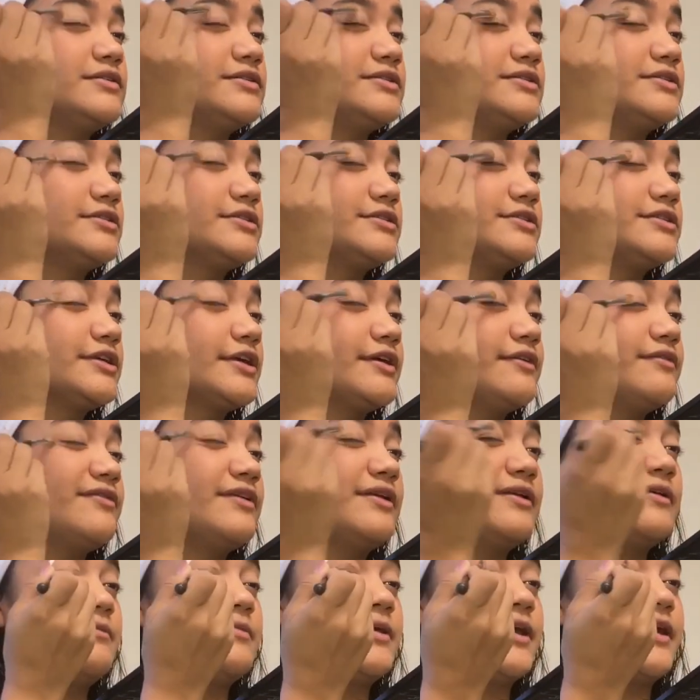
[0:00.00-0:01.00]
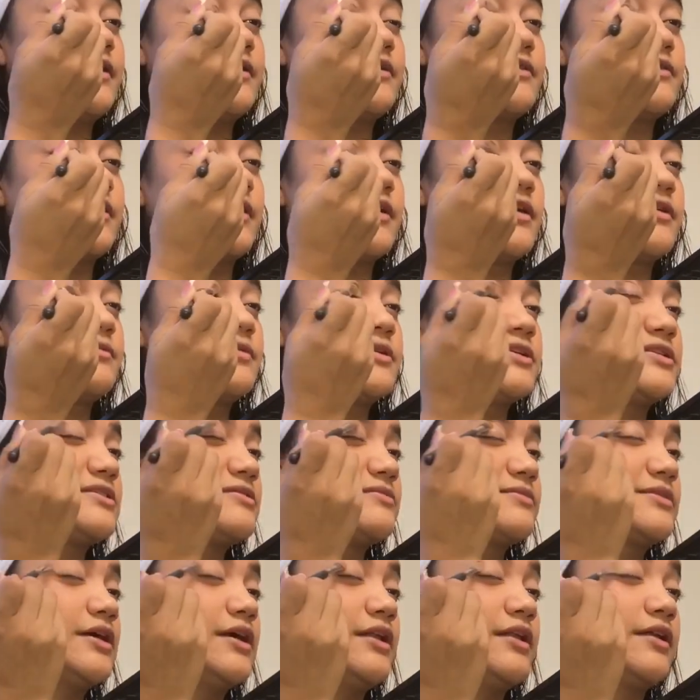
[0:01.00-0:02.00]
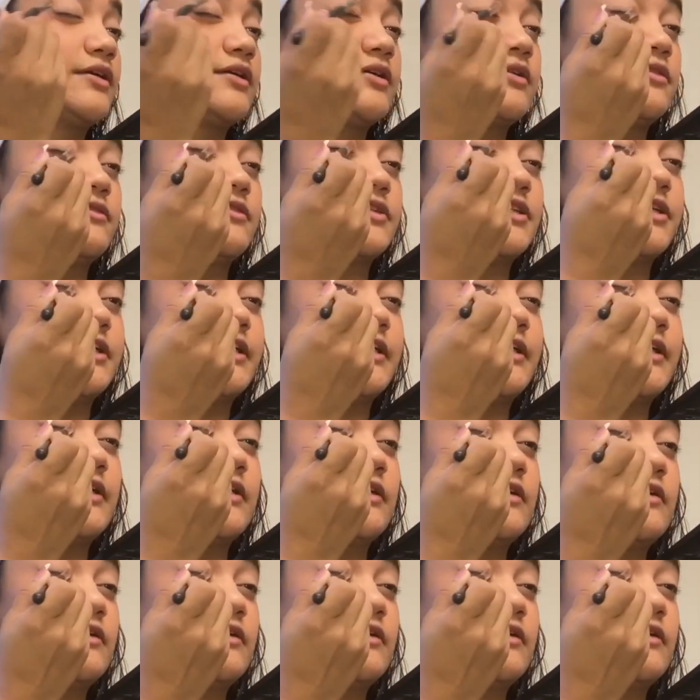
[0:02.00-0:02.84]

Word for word: Just to give it a base so I can put some color over it.